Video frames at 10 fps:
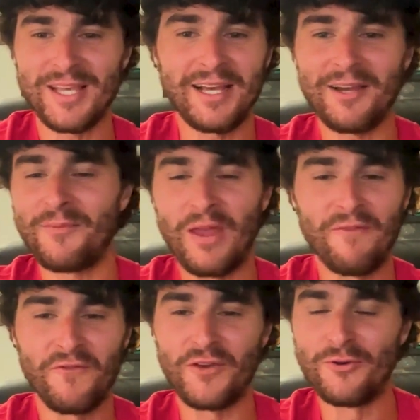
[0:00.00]
like
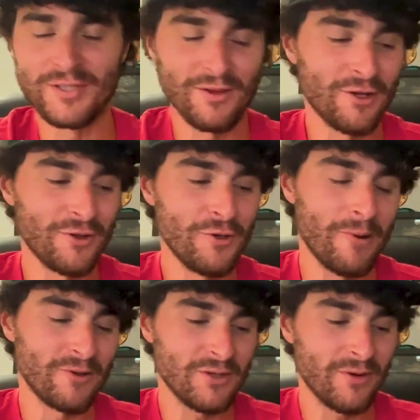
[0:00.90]
infused a little
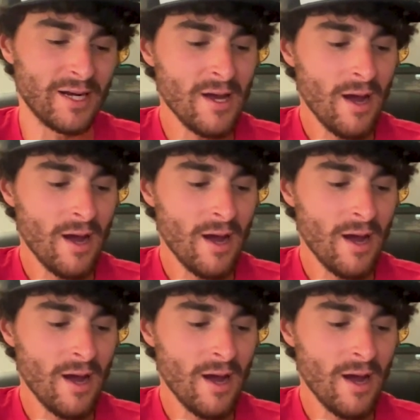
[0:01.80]
Lupo to it.